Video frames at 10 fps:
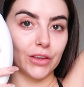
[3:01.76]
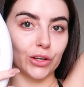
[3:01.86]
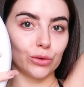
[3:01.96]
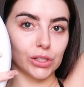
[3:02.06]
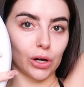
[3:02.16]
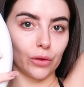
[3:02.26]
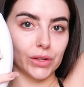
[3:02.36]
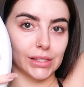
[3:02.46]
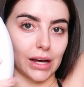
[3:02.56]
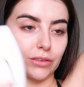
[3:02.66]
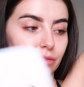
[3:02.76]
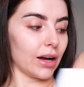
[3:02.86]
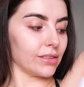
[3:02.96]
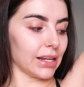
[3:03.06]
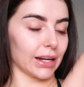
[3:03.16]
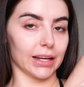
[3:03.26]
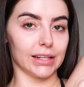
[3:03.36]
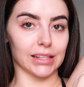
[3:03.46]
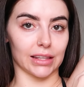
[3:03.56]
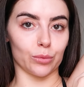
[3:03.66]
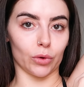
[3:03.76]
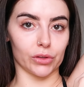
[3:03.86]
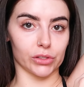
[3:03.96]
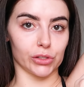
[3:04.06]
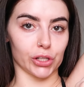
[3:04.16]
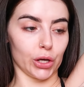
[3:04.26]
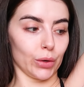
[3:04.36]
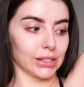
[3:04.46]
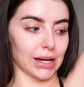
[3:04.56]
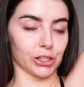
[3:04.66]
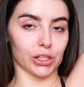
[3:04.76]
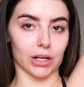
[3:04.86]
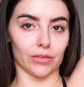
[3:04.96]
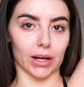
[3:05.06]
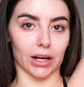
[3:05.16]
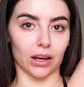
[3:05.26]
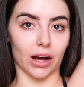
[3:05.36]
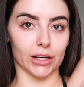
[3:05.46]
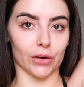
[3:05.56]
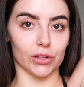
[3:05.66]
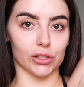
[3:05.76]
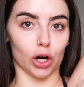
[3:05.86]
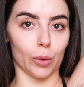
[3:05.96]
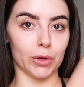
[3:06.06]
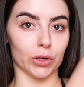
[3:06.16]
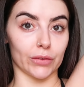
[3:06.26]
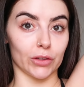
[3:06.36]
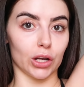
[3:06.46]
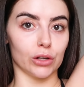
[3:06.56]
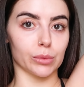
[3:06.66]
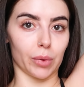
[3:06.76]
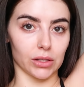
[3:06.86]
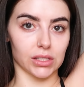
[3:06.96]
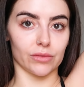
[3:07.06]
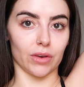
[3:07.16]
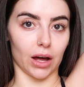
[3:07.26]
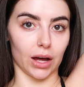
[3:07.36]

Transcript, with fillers: And then you can also hold this down for five seconds and then what this will do is as you kind of like glide over the top, it'll give you loads of pulses of